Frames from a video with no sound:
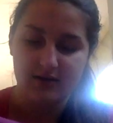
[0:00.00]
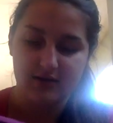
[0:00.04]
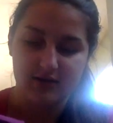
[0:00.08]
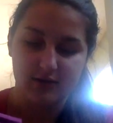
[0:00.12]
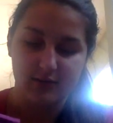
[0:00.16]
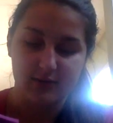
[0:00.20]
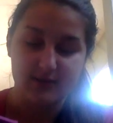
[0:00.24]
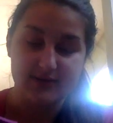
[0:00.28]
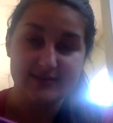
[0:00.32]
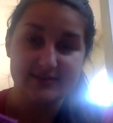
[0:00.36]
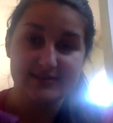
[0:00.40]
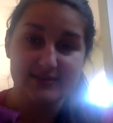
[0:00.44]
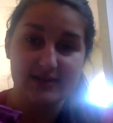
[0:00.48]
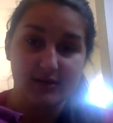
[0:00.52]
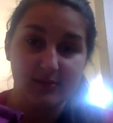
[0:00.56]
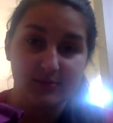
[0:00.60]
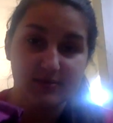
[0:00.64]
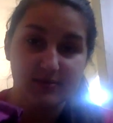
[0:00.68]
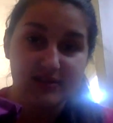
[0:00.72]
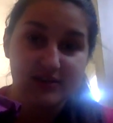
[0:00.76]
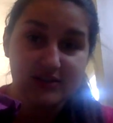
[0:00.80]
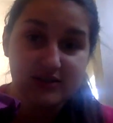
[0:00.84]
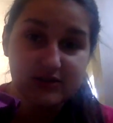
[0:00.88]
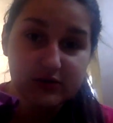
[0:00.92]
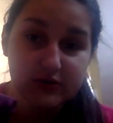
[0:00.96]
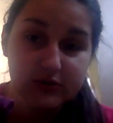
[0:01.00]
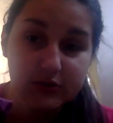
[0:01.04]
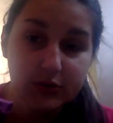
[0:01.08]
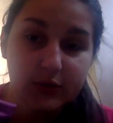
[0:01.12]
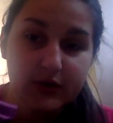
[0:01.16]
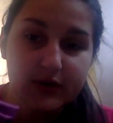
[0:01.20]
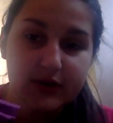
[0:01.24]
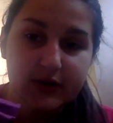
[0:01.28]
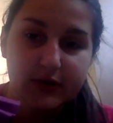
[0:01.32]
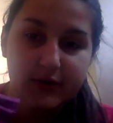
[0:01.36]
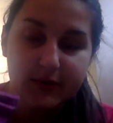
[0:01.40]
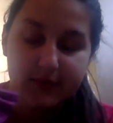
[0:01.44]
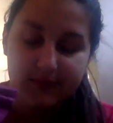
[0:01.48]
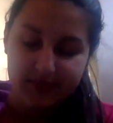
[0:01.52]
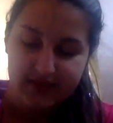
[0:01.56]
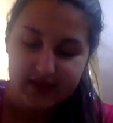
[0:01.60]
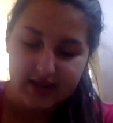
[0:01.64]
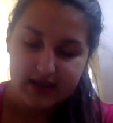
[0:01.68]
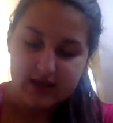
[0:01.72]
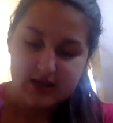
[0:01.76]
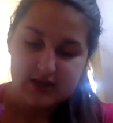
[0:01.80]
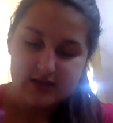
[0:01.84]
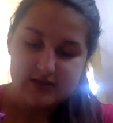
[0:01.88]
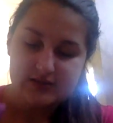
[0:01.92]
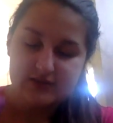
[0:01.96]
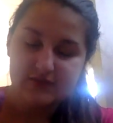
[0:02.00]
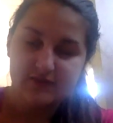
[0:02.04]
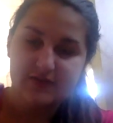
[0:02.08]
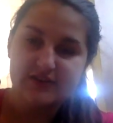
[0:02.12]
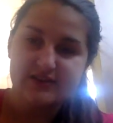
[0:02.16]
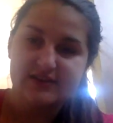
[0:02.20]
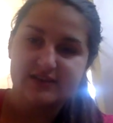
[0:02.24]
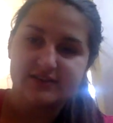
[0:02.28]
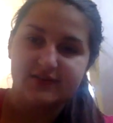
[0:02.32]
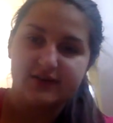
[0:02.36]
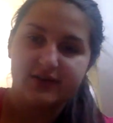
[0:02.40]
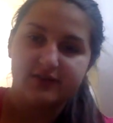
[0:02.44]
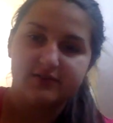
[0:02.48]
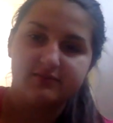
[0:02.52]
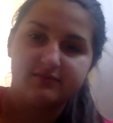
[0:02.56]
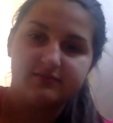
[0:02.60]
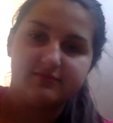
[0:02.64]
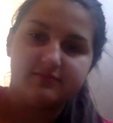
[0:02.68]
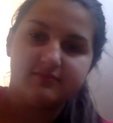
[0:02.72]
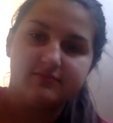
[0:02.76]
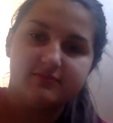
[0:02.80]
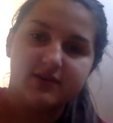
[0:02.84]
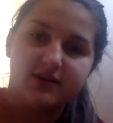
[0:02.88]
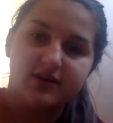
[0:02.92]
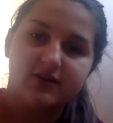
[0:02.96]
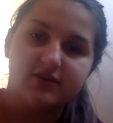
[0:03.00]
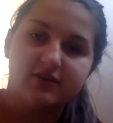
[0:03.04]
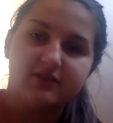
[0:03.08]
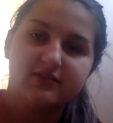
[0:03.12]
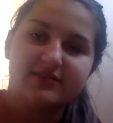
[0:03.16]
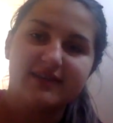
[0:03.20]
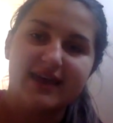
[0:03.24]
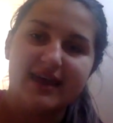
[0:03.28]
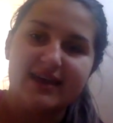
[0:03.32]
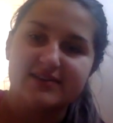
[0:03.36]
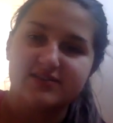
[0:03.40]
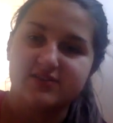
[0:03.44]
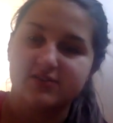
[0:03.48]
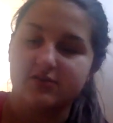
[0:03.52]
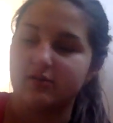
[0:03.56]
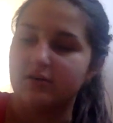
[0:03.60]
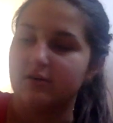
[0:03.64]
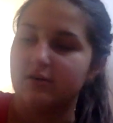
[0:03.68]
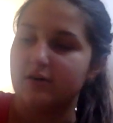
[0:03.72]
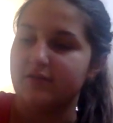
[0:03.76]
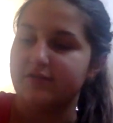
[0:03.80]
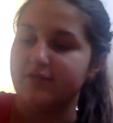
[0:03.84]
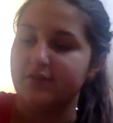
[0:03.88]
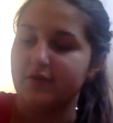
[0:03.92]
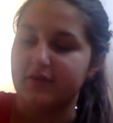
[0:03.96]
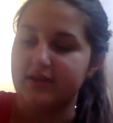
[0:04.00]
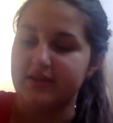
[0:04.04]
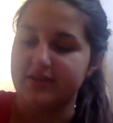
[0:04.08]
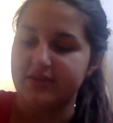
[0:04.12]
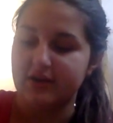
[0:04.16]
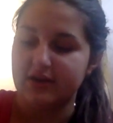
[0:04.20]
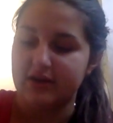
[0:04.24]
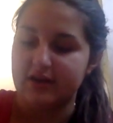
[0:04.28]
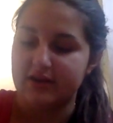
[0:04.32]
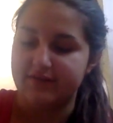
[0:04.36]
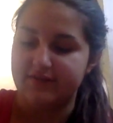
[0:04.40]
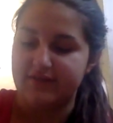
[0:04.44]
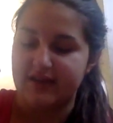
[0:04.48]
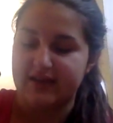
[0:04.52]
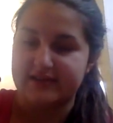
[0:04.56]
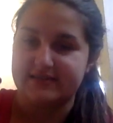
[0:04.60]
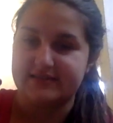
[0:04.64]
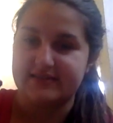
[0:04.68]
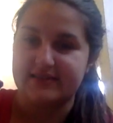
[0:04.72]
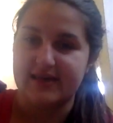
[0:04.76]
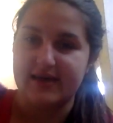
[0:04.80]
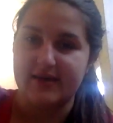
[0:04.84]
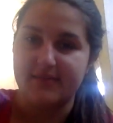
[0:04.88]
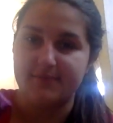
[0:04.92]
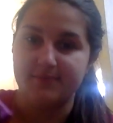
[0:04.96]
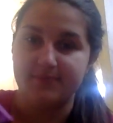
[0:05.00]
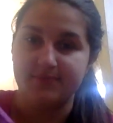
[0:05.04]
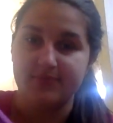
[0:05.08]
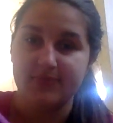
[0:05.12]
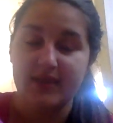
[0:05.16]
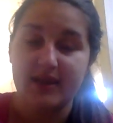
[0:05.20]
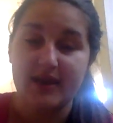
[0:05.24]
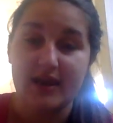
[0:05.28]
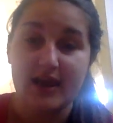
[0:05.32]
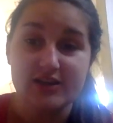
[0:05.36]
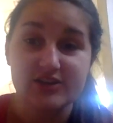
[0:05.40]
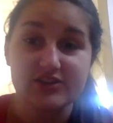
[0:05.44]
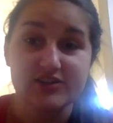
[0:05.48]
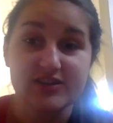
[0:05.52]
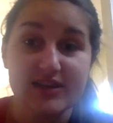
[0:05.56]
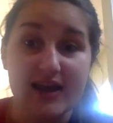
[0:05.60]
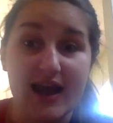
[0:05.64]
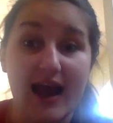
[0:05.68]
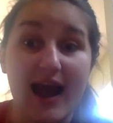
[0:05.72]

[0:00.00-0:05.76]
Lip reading: are going to start with the tutorial. So first things first, her legs are awful. I thought I fixed them. And actually,